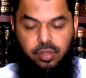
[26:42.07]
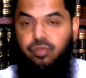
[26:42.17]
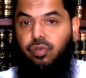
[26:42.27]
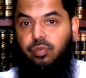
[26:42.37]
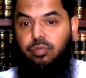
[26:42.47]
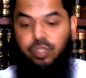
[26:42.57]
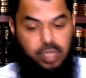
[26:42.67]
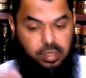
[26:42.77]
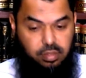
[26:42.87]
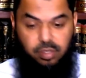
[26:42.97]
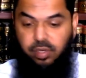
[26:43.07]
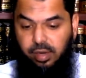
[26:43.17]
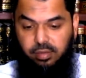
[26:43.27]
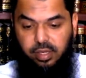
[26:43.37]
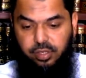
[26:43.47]
So there's actually a
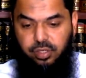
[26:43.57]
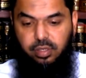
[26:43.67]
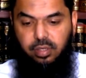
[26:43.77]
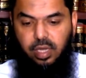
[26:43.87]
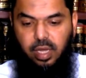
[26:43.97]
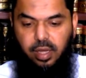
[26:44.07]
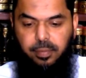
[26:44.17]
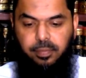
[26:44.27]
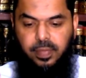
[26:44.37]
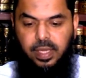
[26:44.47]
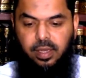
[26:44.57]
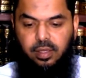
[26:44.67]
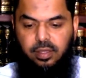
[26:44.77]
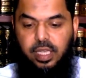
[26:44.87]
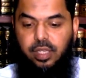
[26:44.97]
translation. Um,
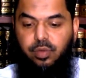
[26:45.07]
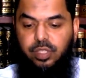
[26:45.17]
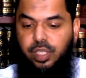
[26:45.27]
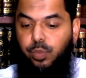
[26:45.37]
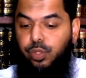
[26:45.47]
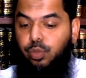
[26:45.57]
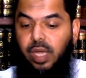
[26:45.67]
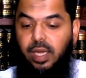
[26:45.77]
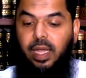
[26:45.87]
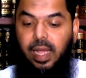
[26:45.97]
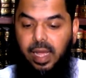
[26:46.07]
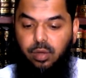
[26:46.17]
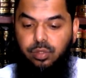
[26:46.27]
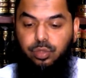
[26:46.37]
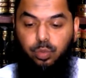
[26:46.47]
they, we say we do not
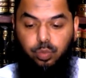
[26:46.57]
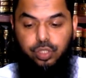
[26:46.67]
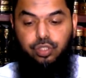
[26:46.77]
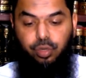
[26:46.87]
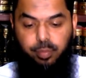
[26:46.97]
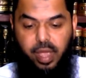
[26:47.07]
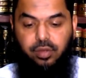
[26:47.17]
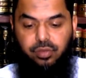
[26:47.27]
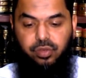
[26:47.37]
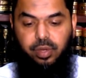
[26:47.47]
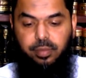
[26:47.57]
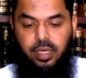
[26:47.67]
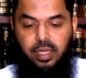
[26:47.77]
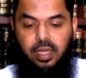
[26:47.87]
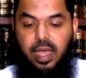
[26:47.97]
house the original manuscript
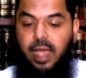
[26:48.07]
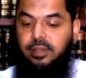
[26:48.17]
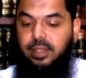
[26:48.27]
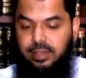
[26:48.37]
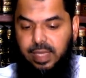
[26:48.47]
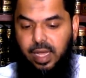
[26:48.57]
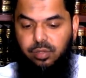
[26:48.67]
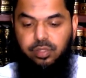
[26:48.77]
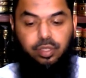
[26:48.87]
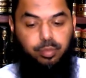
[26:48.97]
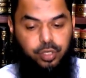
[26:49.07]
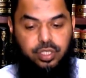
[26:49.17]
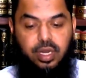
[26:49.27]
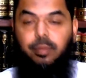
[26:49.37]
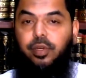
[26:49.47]
as it is housed in the
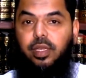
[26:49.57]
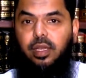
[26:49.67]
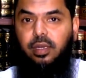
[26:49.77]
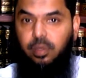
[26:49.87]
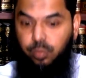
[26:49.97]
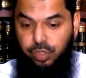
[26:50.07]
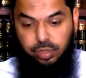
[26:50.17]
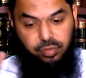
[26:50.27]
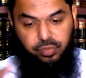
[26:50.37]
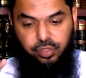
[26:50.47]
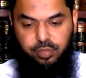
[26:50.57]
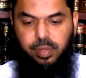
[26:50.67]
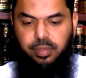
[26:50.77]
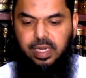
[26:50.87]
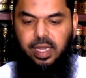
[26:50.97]
British Library in London, which is the first
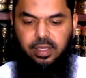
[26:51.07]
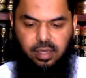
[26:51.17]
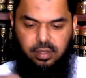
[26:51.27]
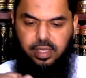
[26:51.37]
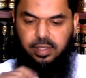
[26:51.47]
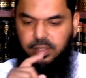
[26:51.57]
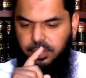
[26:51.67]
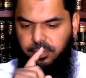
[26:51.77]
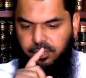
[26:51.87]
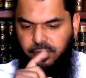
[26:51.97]
people that I had contacted.